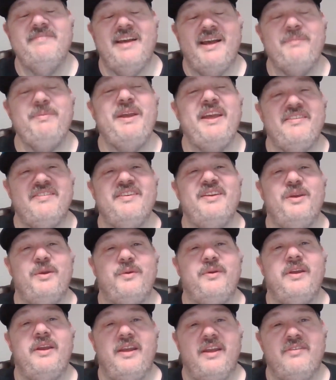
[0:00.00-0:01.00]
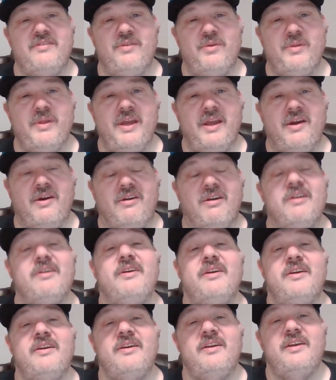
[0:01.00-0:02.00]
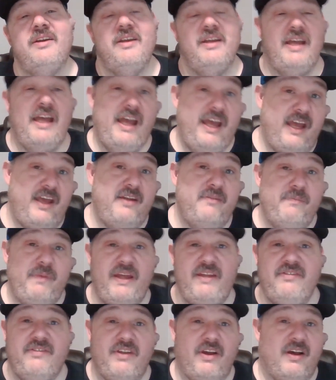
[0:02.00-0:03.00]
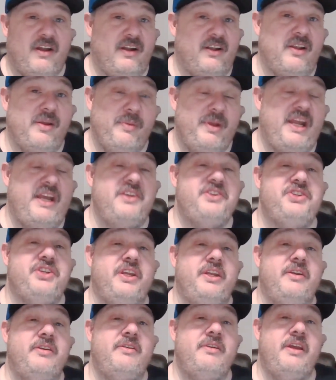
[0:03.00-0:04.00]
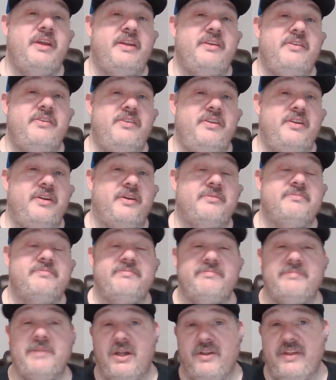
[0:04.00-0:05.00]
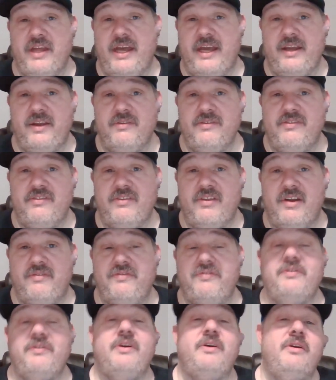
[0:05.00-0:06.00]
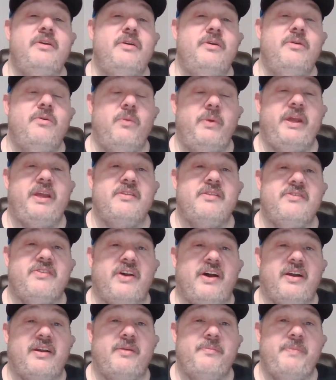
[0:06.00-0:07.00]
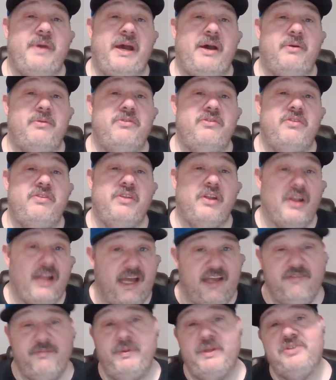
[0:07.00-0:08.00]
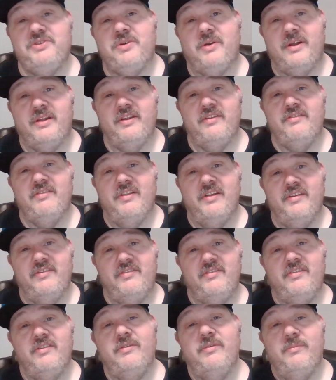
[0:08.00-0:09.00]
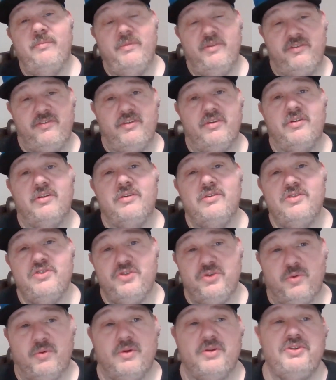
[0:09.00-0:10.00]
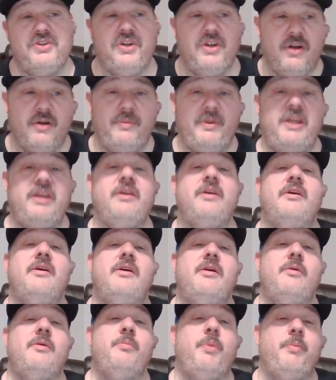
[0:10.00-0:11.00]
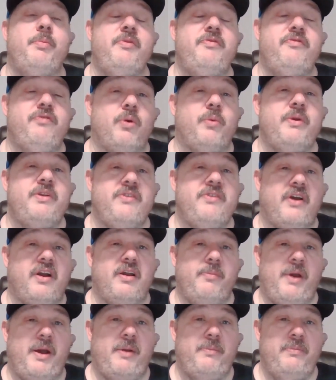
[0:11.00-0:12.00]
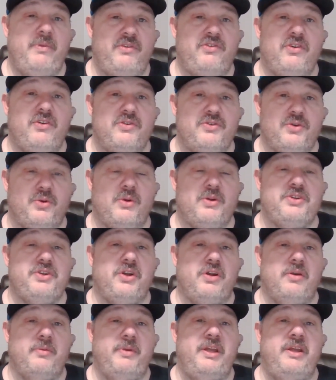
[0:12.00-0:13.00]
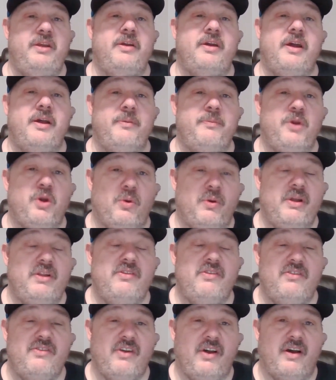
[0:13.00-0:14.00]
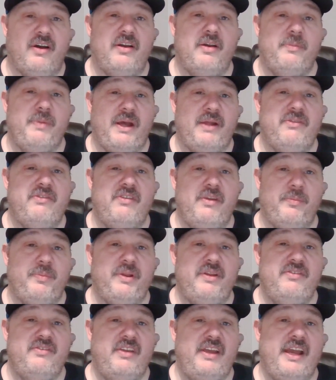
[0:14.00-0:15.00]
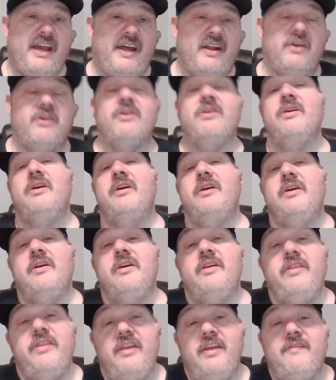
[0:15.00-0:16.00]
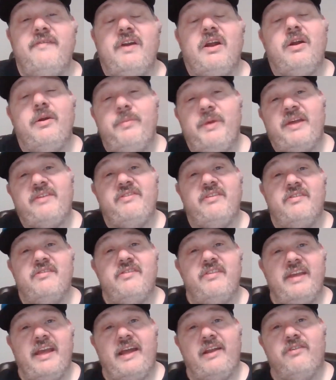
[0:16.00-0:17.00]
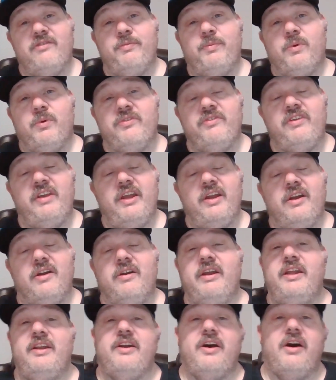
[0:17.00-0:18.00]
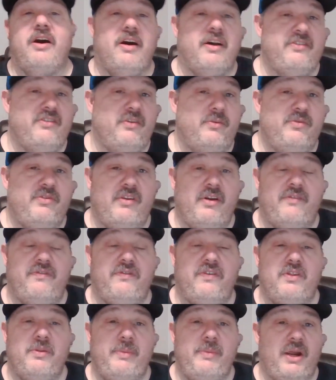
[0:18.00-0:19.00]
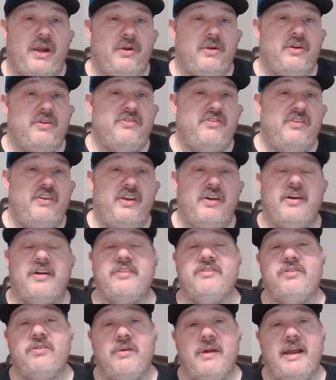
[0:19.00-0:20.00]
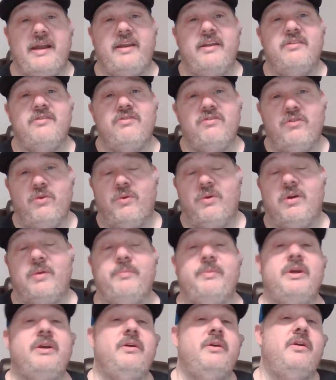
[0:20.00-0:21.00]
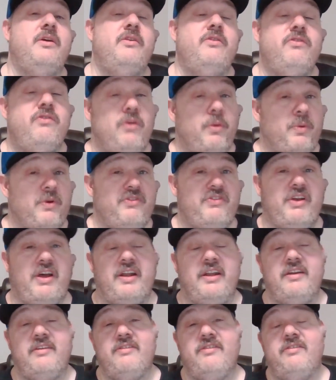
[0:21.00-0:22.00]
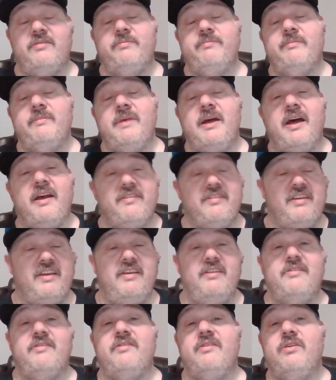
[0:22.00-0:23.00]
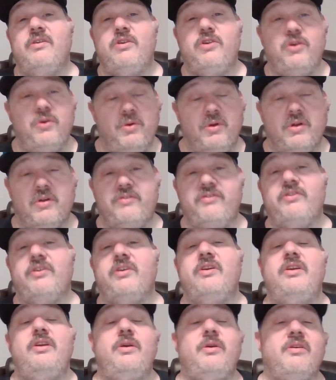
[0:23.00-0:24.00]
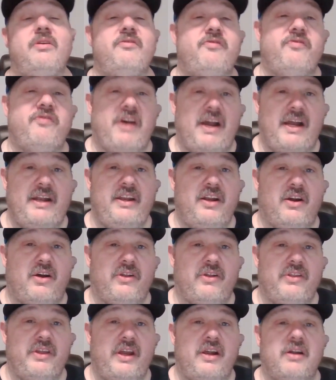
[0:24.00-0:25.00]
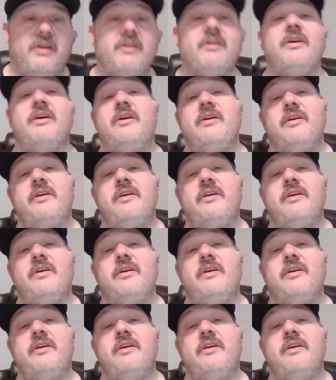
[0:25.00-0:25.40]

I'm guessing you can guess who they are. And based on elimination and, all that good stuff, we can talk about the last pitcher on this list, Mr. George Kirby. But before we talk about Mr. George Kirby, I'm going to talk about Simply Seattle, the very best in Seattle sports gear and awesome stuff for the Mariners, Seahawks, Kraken, Storm, Supersonics, Huskies, Cougars. You can find it all there.